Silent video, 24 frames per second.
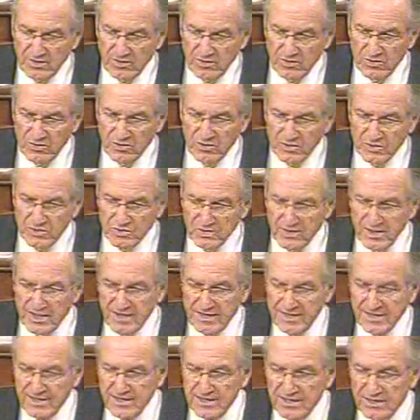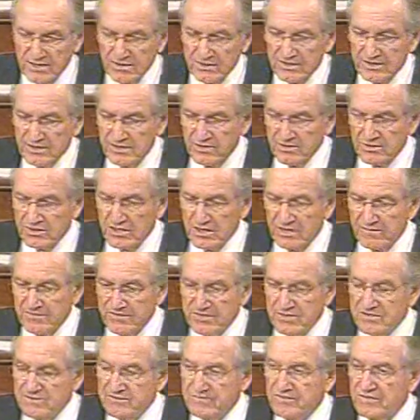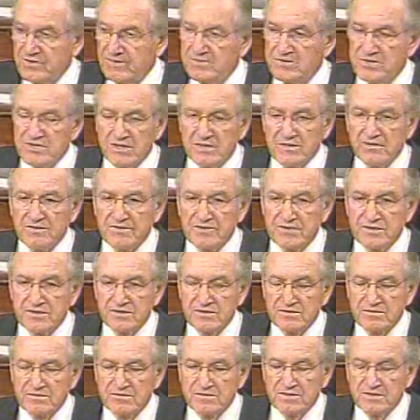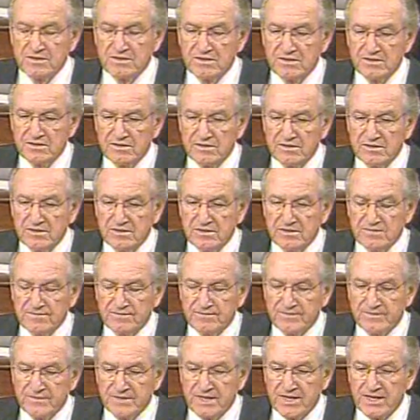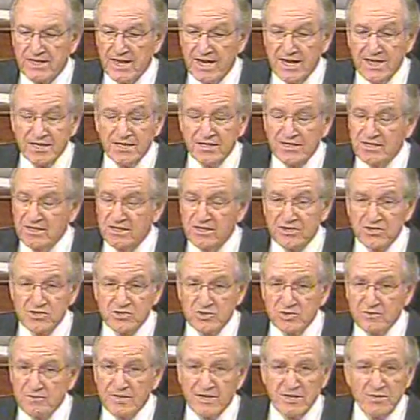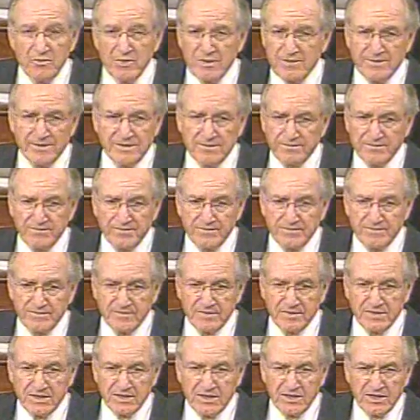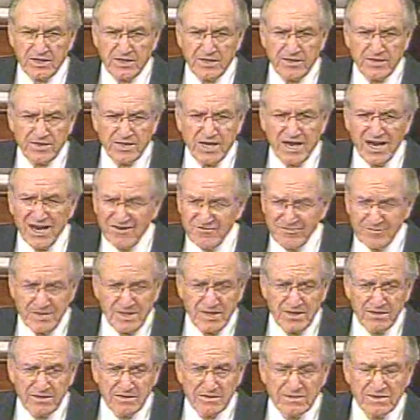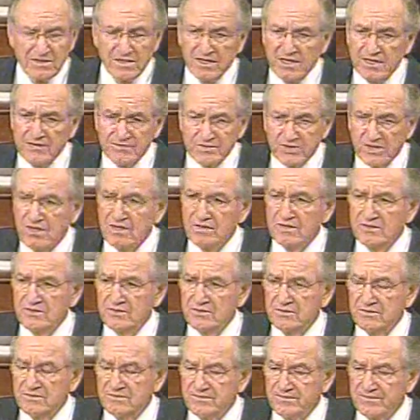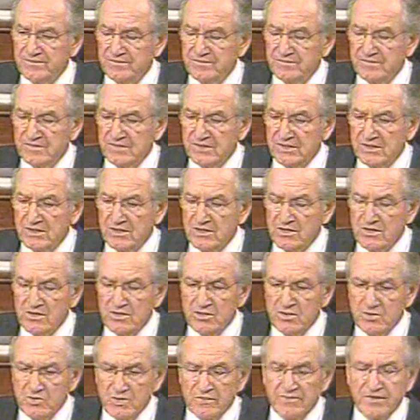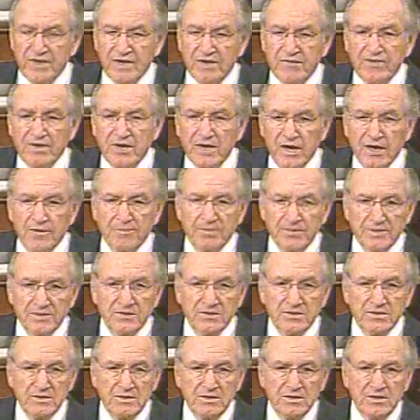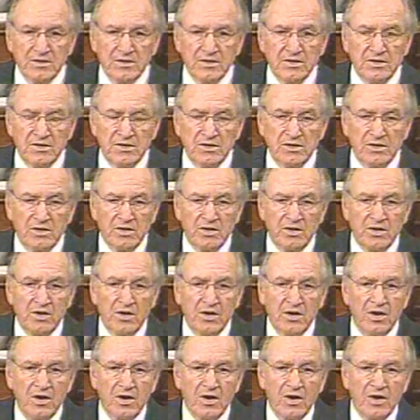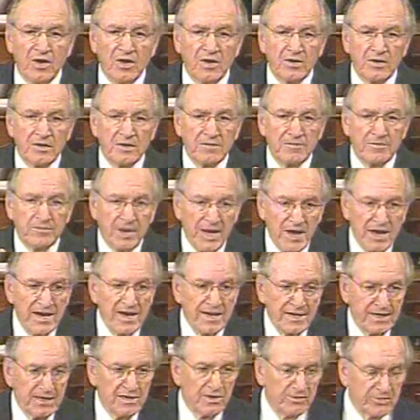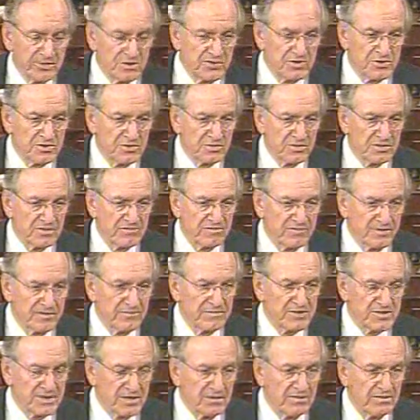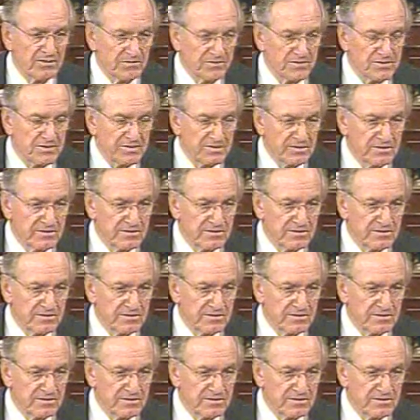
or trying to get health care coverage for themselves. And I can tell you so many women that I've met, that I've talked to, who have given up on buying health insurance for themselves